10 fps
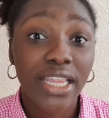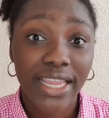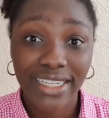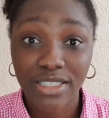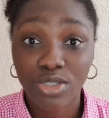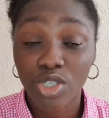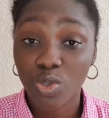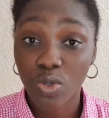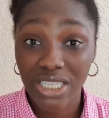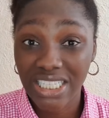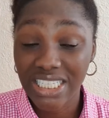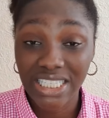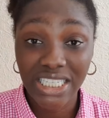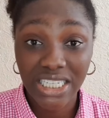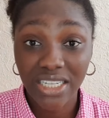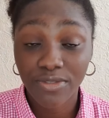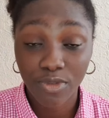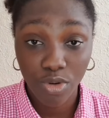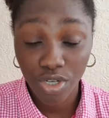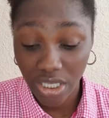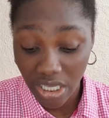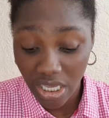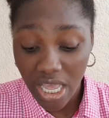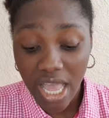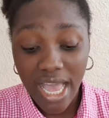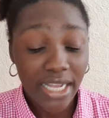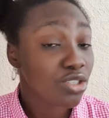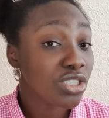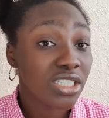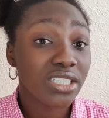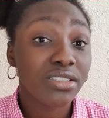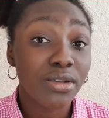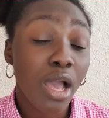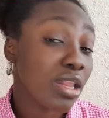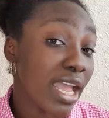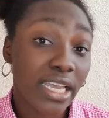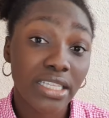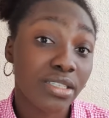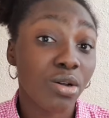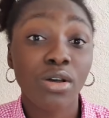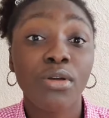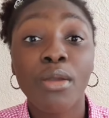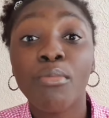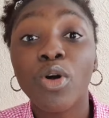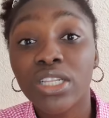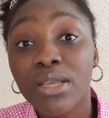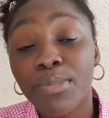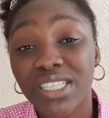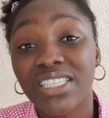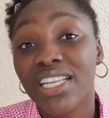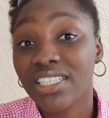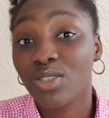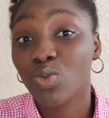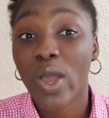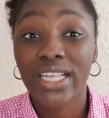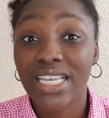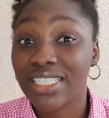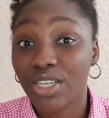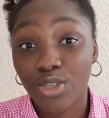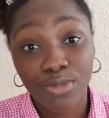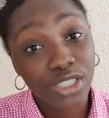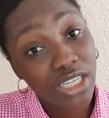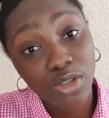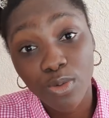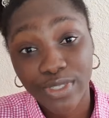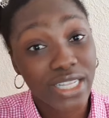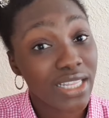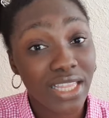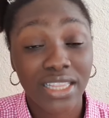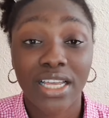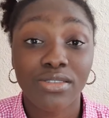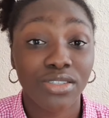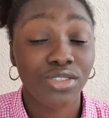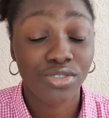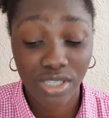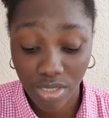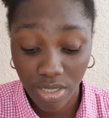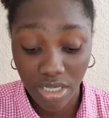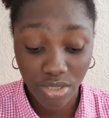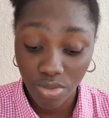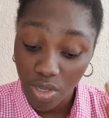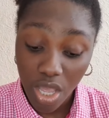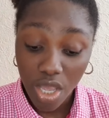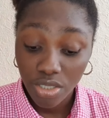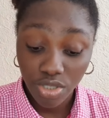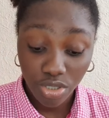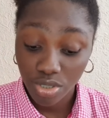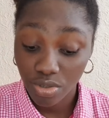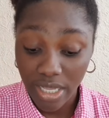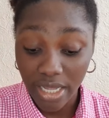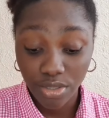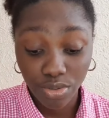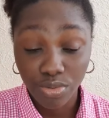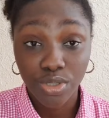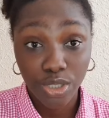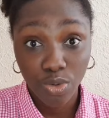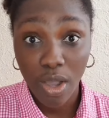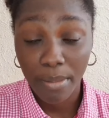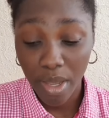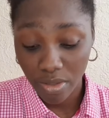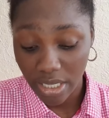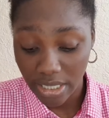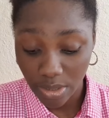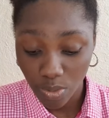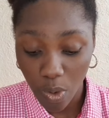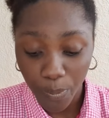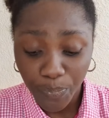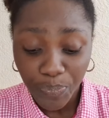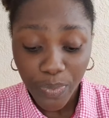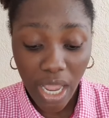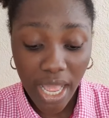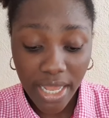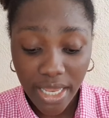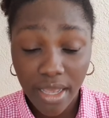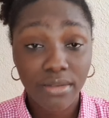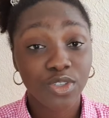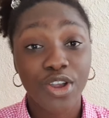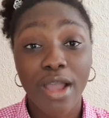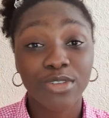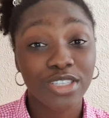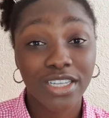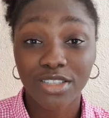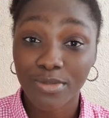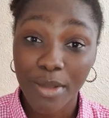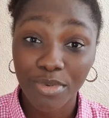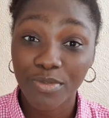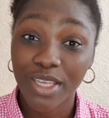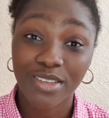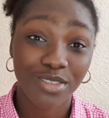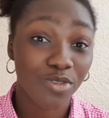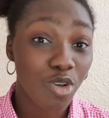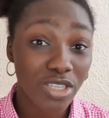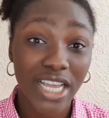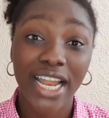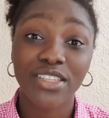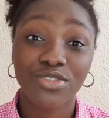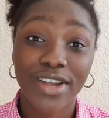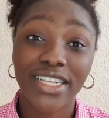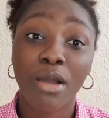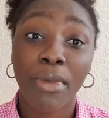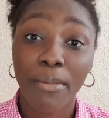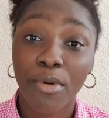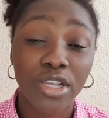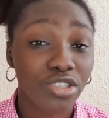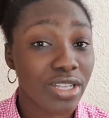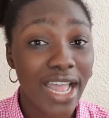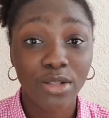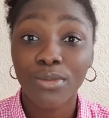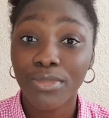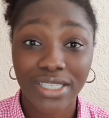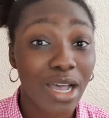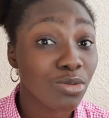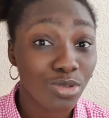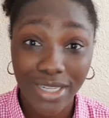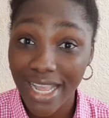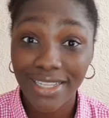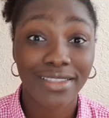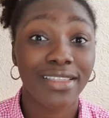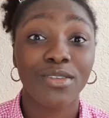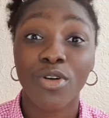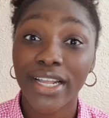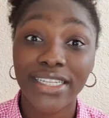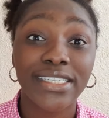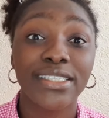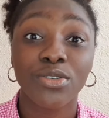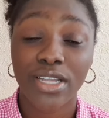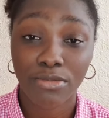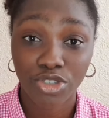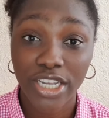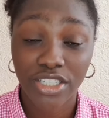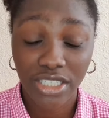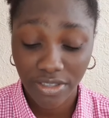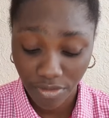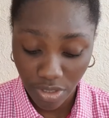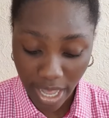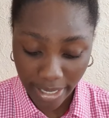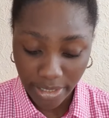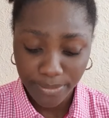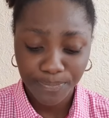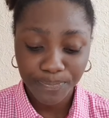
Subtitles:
That is just what it is needed for, okay? And you need it like it's a monthly basis. That is why it has accumulated up to that 10,000 US dollars. So just so that you know about that as well. And sorry, I'm just looking to my book because of course I like to write down my points so that I don't miss out on anything or any detail that I'm trying to give you guys.